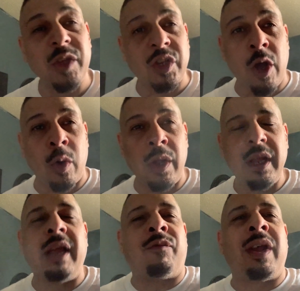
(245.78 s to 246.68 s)
So,
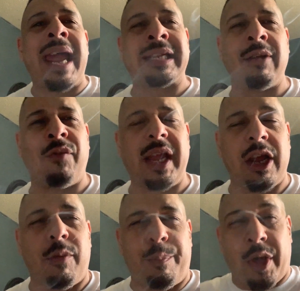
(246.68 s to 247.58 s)
if you like the
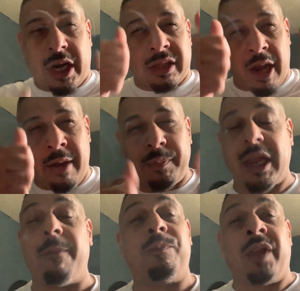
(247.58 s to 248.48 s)
video, put a thumbs
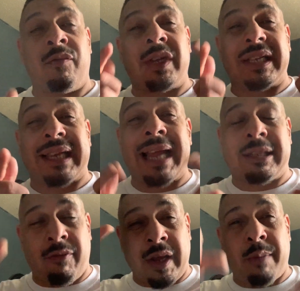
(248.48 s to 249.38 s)
up. If you
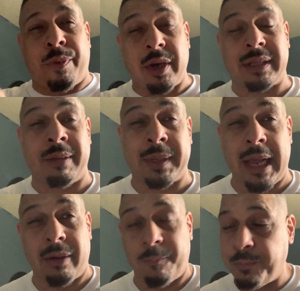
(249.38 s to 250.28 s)
dislike the video, put a thumbs
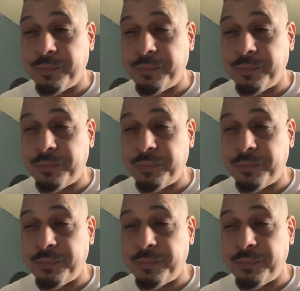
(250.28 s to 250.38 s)
down.